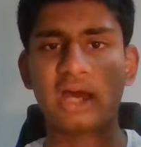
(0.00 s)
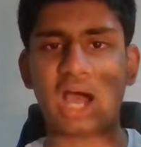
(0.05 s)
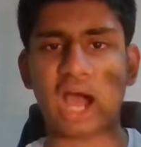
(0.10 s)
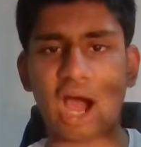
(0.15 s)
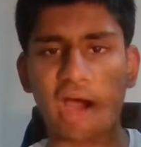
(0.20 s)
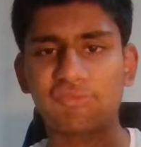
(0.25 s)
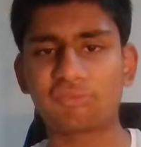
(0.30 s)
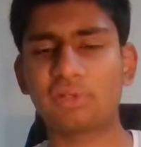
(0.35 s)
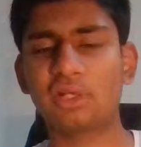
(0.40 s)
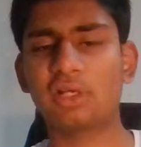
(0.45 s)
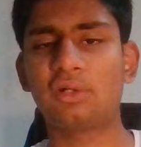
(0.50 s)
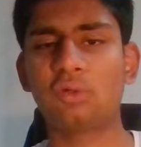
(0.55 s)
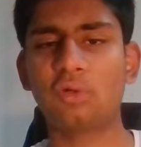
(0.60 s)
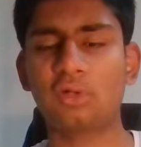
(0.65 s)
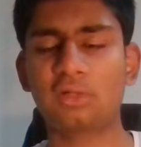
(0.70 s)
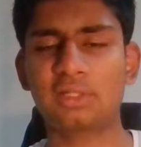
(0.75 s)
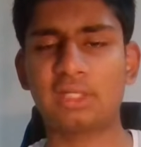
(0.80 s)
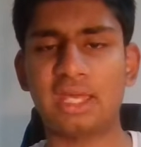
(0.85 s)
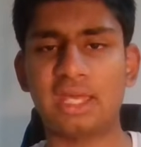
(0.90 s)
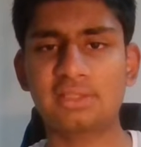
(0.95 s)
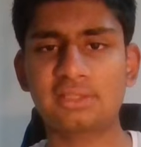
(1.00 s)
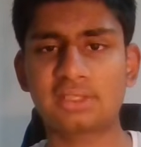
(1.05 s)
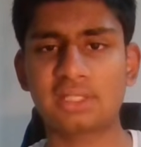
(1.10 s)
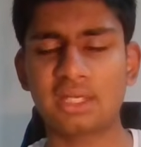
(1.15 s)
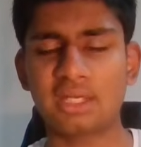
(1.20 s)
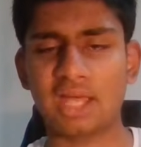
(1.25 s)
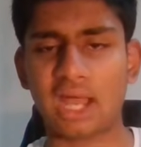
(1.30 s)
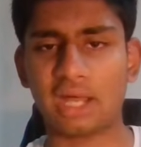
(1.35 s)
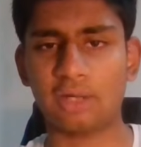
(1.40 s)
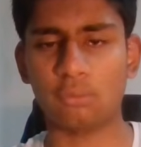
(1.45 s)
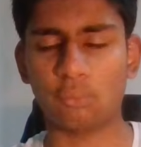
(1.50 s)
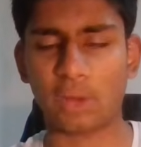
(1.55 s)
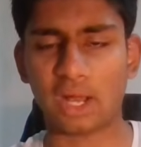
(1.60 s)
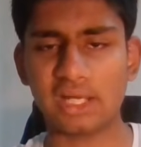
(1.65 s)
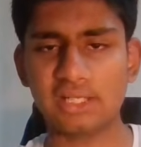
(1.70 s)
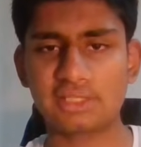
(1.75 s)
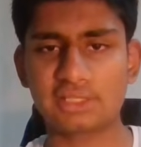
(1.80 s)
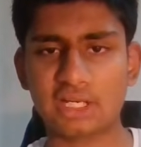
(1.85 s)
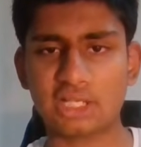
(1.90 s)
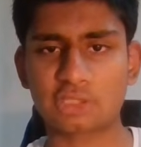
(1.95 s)
after rook takes and
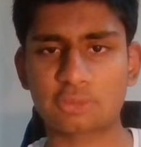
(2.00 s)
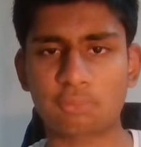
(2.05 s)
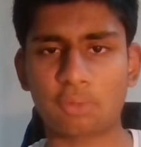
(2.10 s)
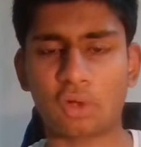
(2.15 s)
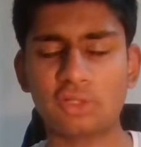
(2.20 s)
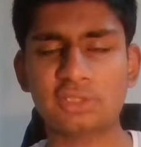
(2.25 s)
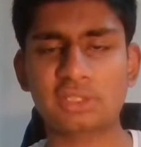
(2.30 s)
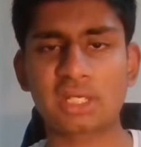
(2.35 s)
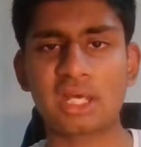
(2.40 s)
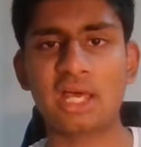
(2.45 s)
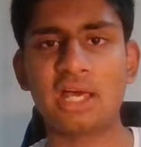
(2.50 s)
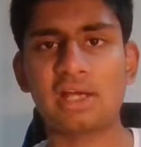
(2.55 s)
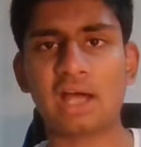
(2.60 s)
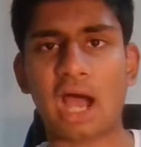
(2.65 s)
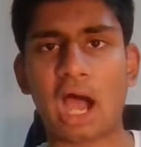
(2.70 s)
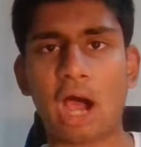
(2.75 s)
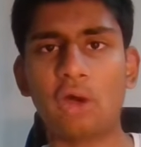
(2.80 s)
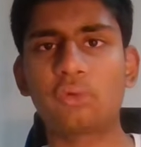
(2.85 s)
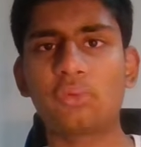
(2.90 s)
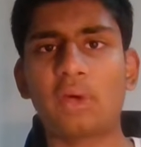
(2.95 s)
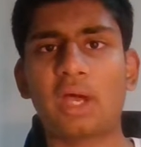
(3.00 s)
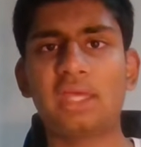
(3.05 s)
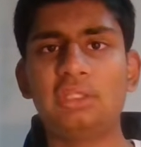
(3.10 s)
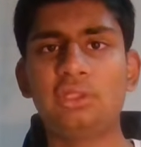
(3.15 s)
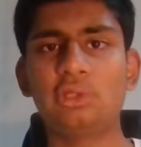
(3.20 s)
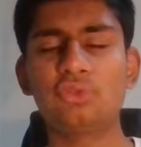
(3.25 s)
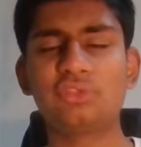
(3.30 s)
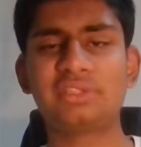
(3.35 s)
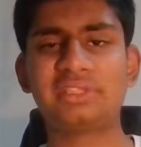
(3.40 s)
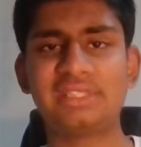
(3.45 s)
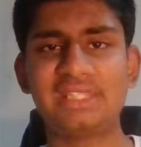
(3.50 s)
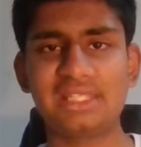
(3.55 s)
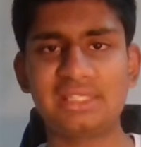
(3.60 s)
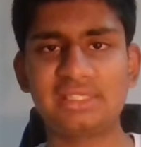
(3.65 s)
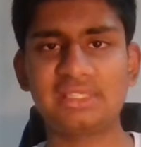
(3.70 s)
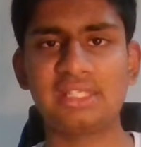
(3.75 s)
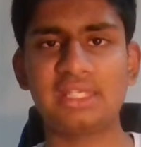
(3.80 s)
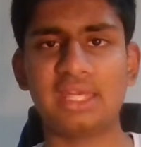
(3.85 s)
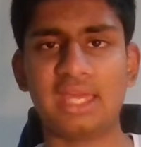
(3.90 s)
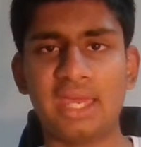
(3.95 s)
white's response, how do I use
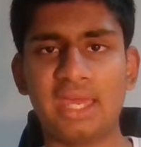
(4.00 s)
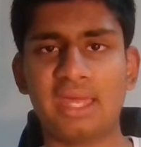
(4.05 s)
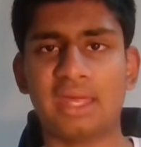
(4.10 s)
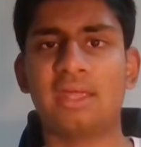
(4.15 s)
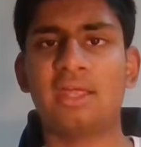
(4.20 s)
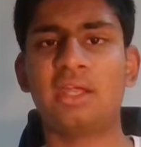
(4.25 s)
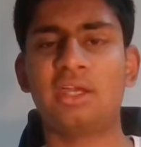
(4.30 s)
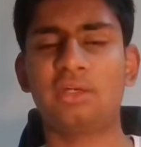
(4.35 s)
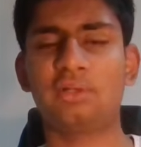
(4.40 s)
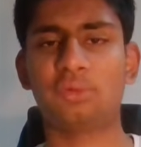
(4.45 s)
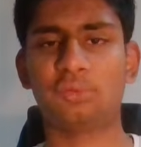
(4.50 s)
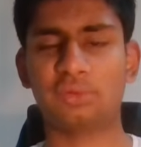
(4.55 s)
CCA to